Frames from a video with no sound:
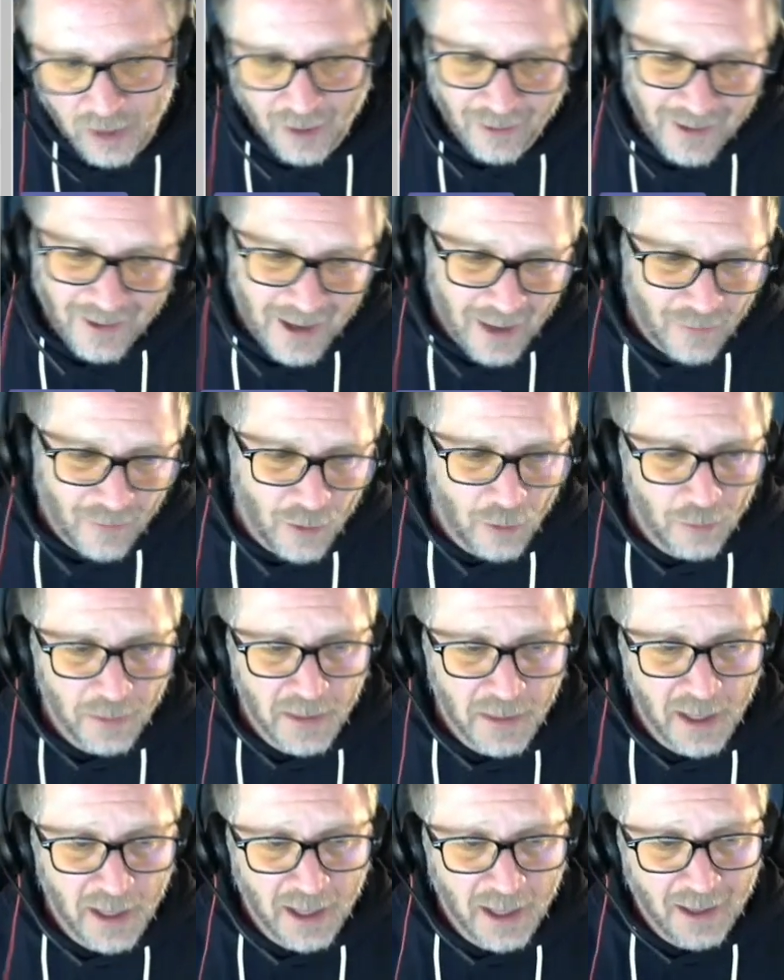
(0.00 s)
but it doesn't give
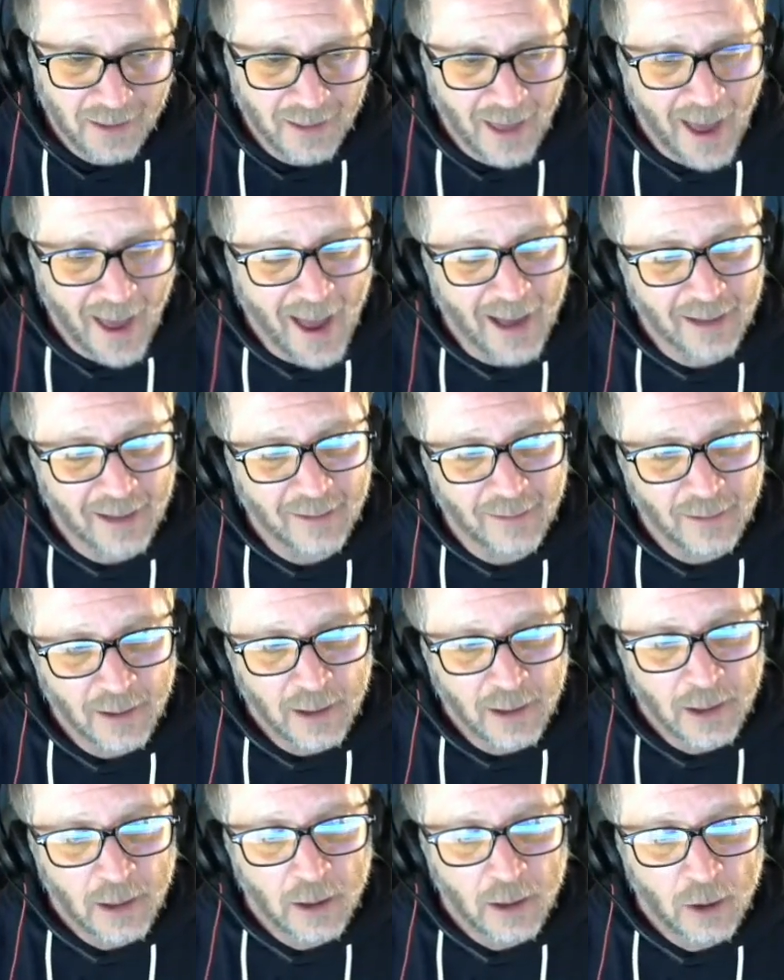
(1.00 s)
you the
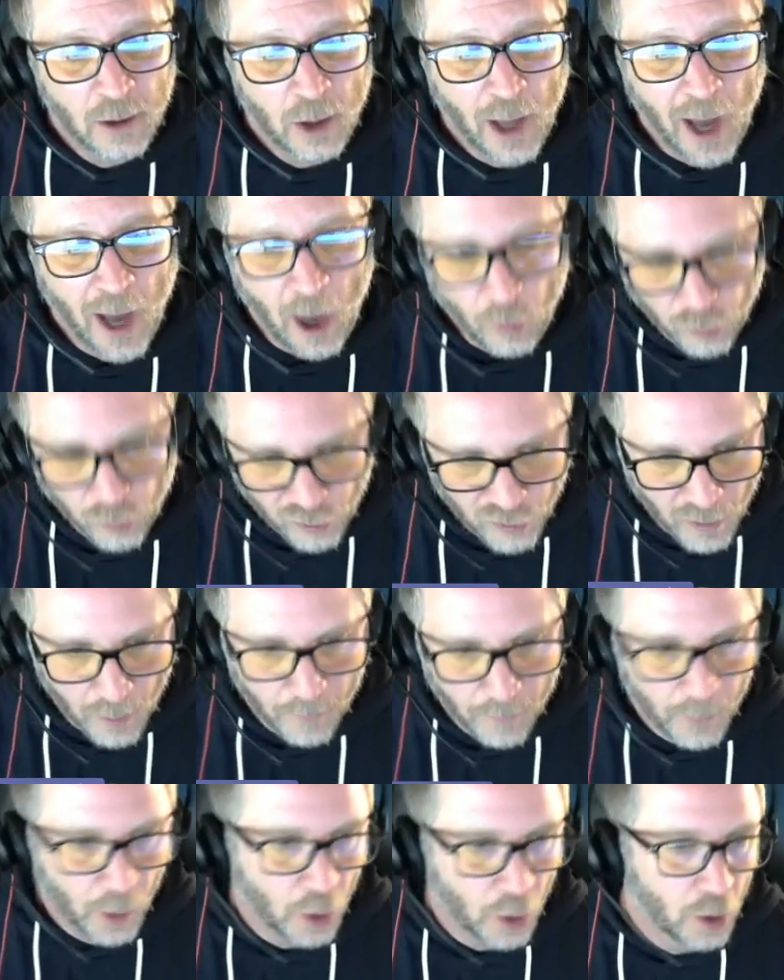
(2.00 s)
exact
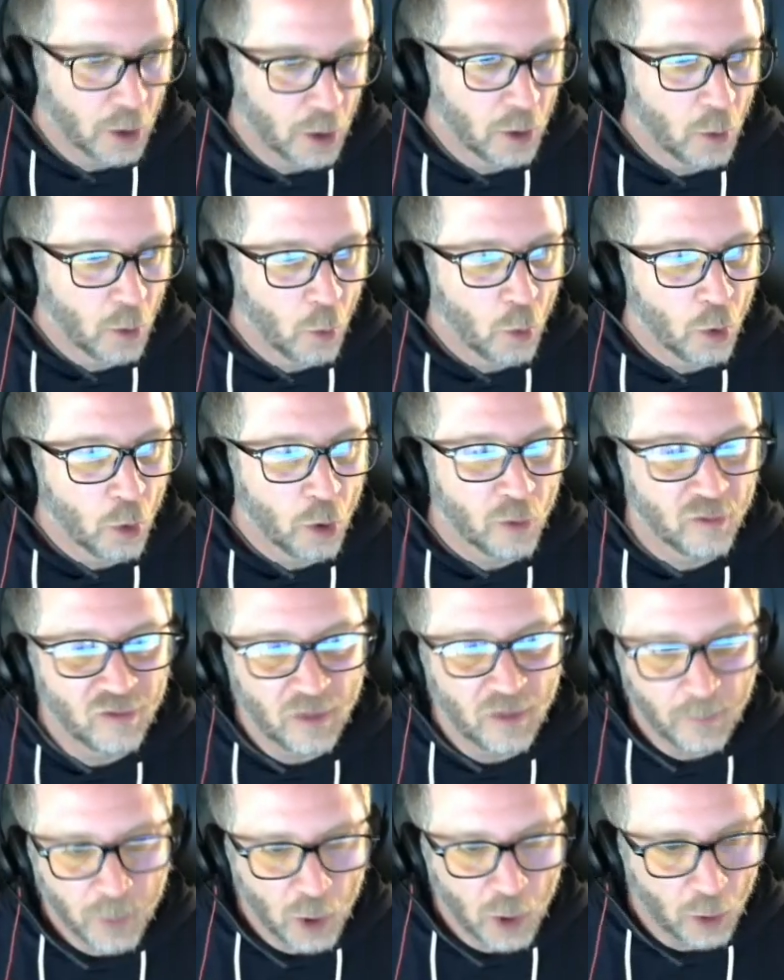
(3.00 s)
house number
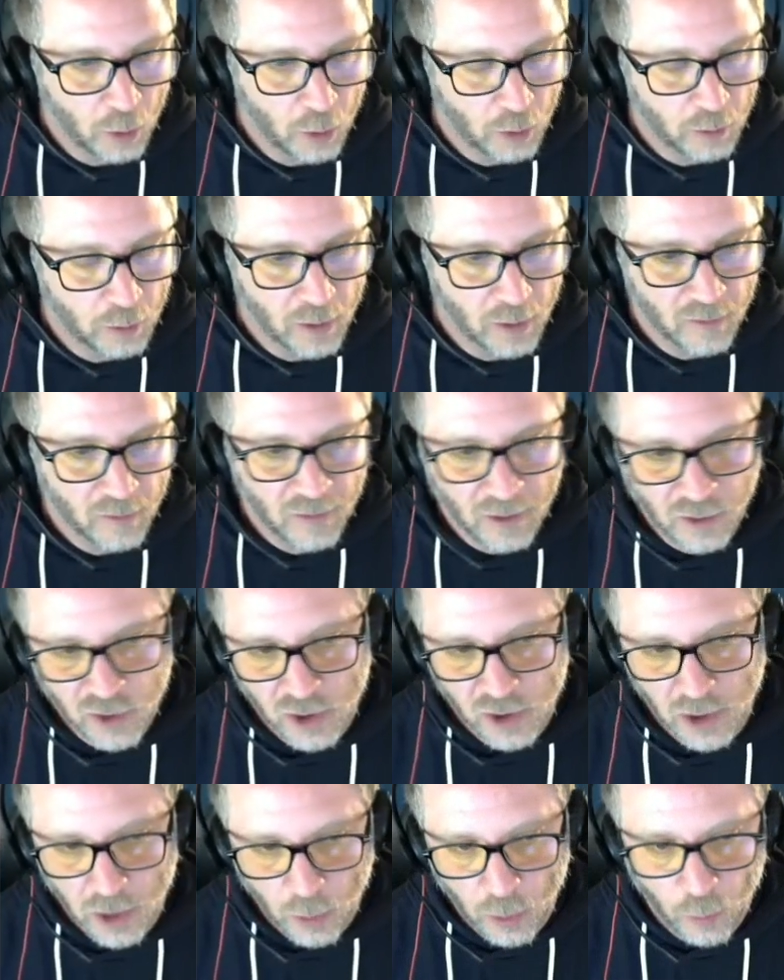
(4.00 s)
or zip code.
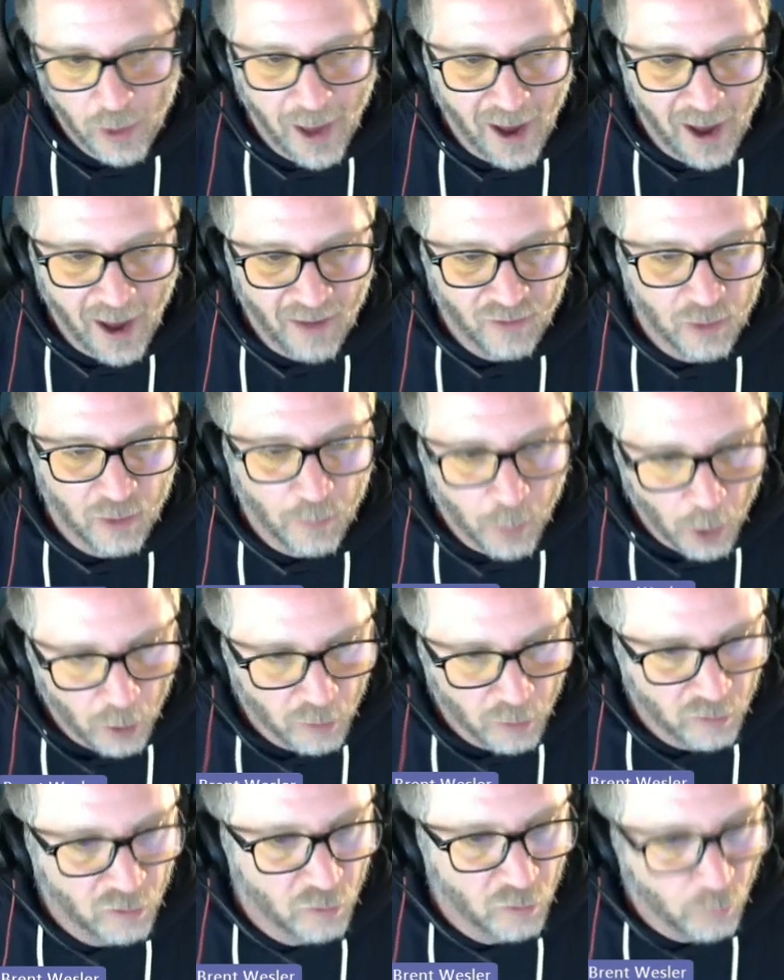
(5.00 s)
Essentially, you would have to
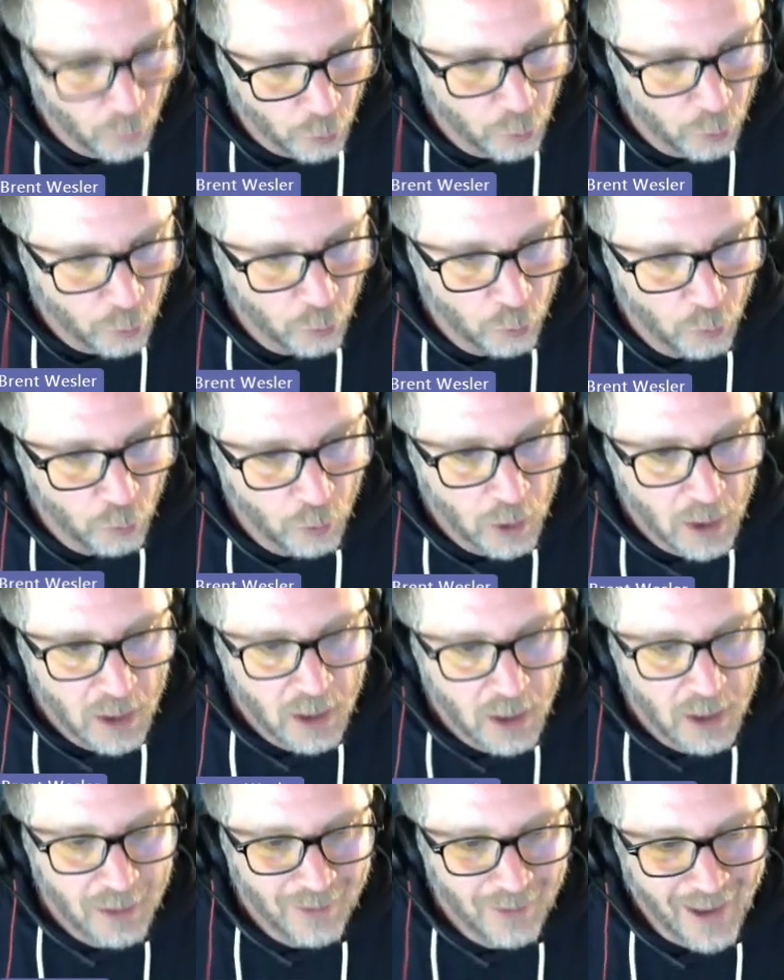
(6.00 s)
parse
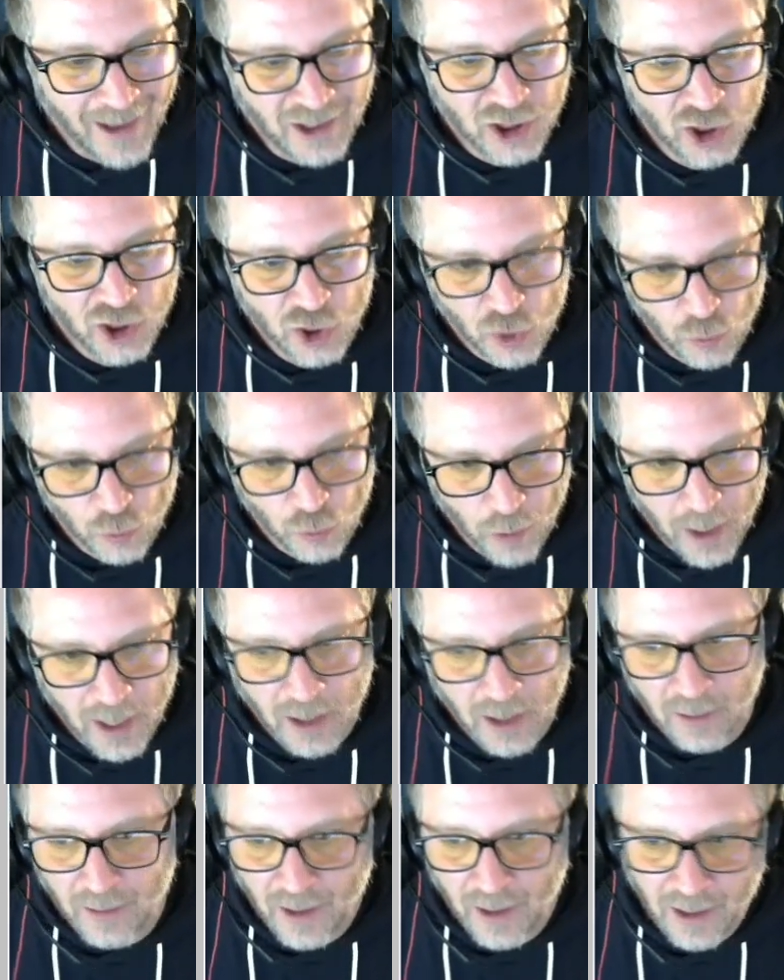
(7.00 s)
through that
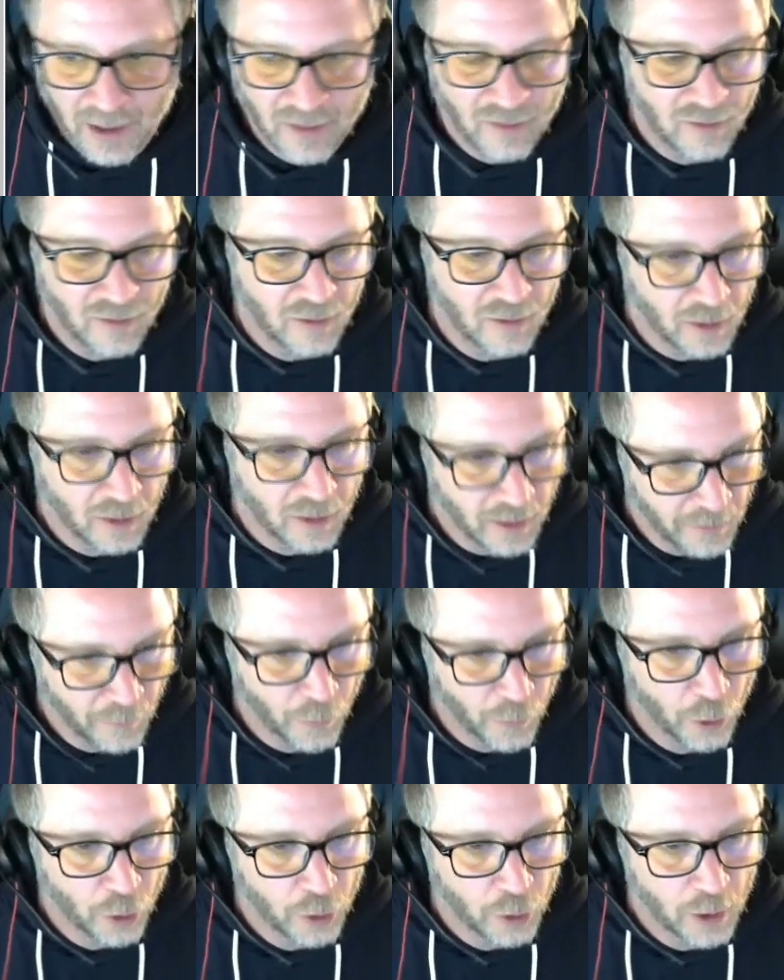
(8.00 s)
string that gets
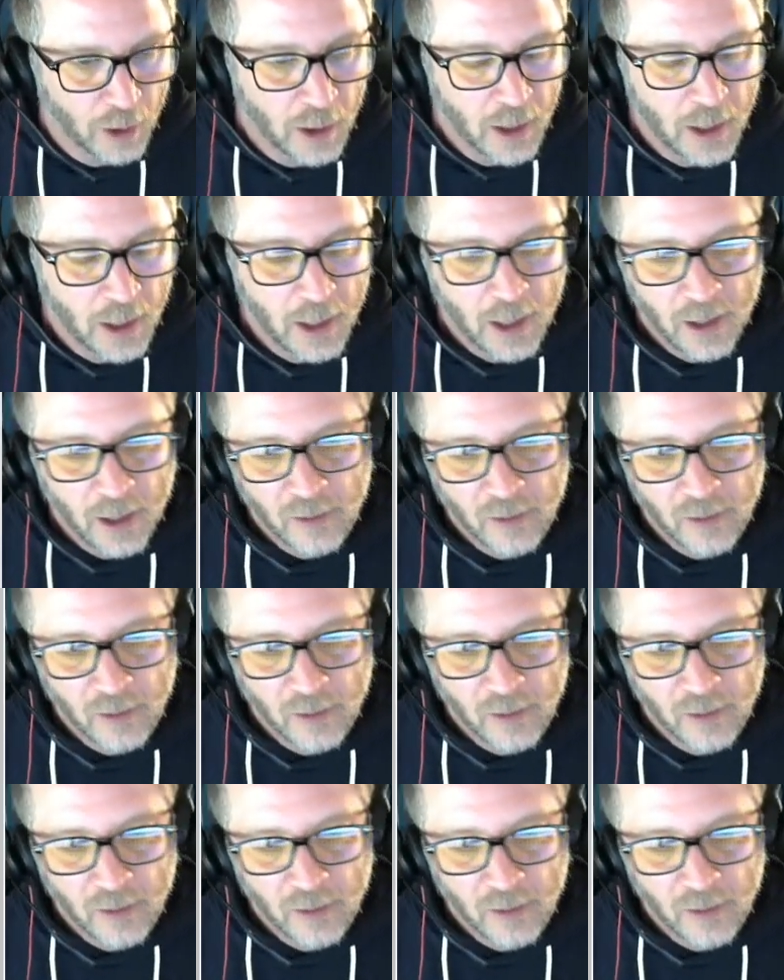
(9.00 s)
delivered.